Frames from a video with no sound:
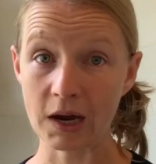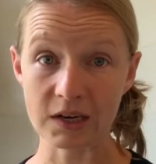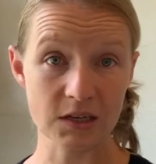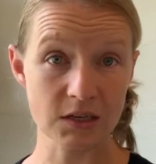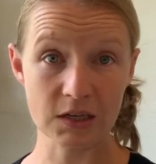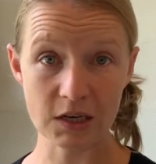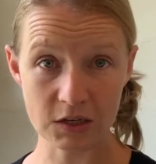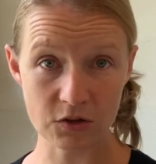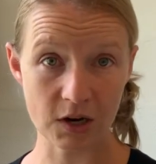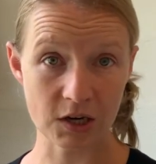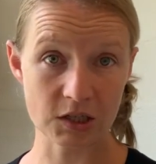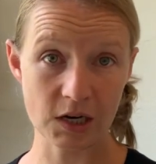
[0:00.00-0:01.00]
I didn't need
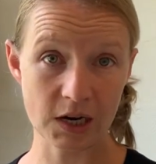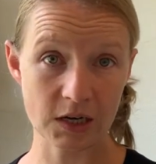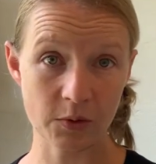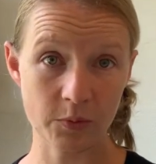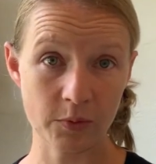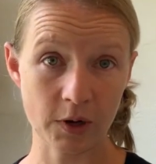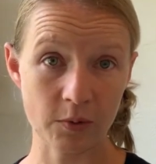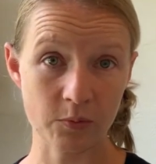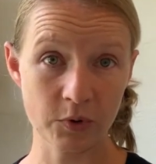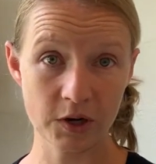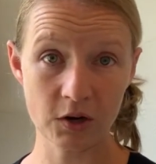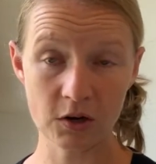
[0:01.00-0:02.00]
to actually end up
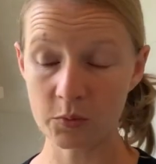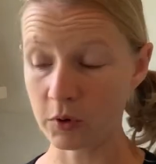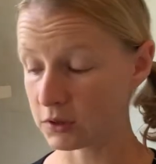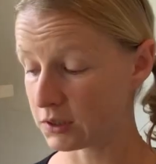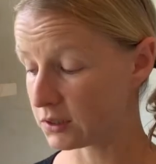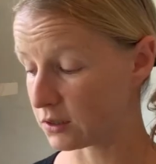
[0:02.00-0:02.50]
putting on a poultice.